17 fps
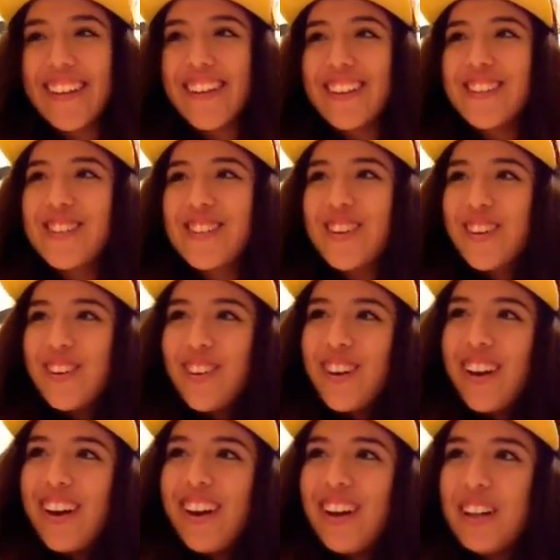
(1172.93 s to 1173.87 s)

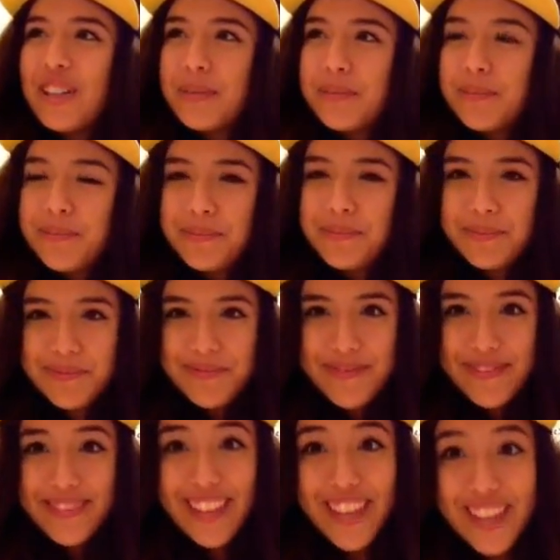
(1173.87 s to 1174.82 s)
So
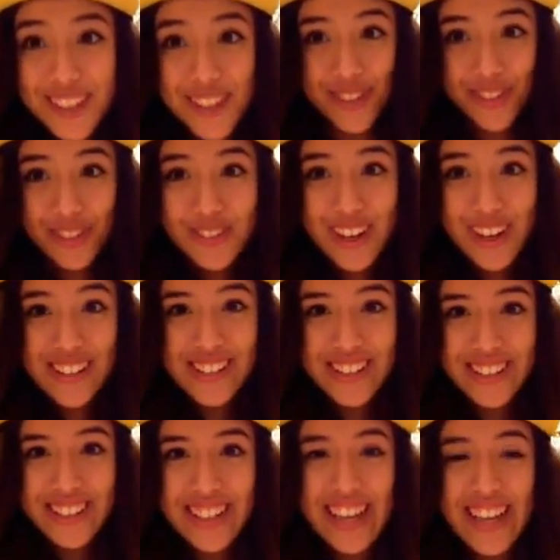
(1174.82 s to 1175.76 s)
thank you for
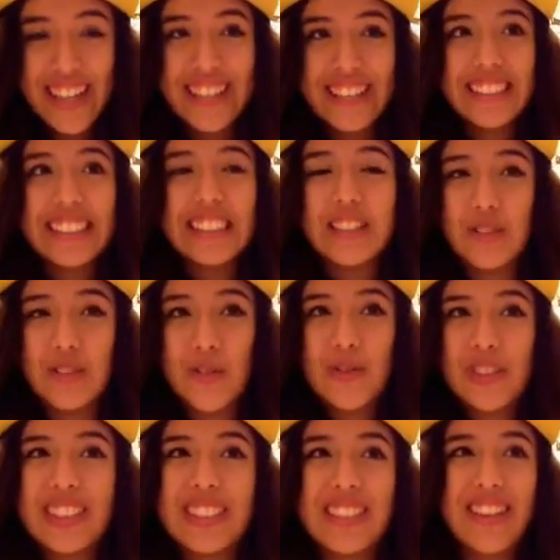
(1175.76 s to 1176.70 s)
watching again. It was
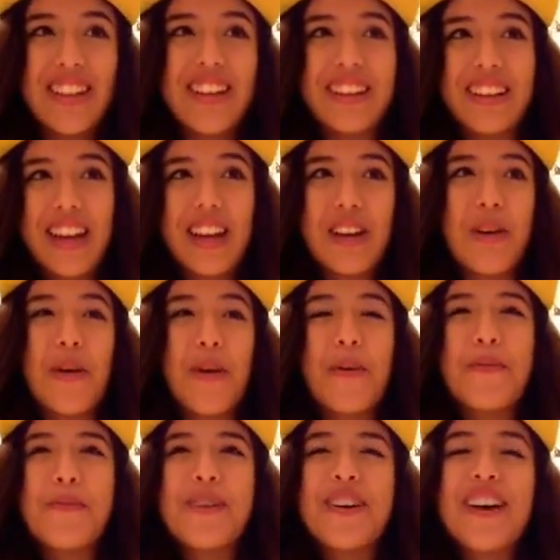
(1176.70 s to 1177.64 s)
really long, I
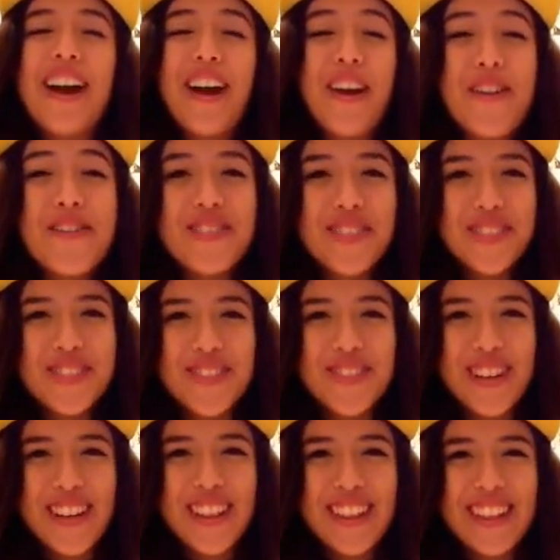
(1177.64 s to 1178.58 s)
know, but I hope it was
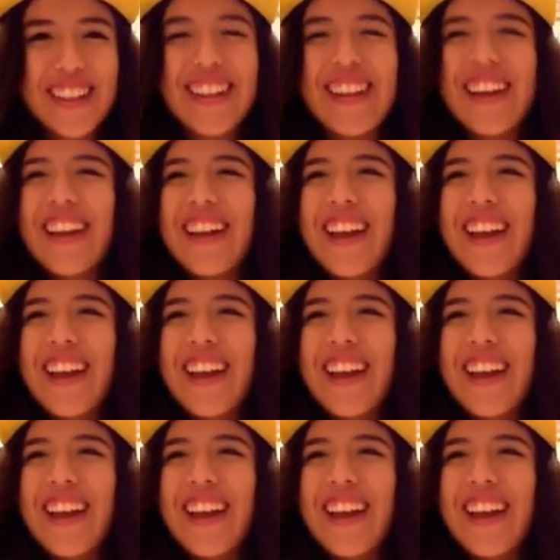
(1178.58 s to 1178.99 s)
worth it.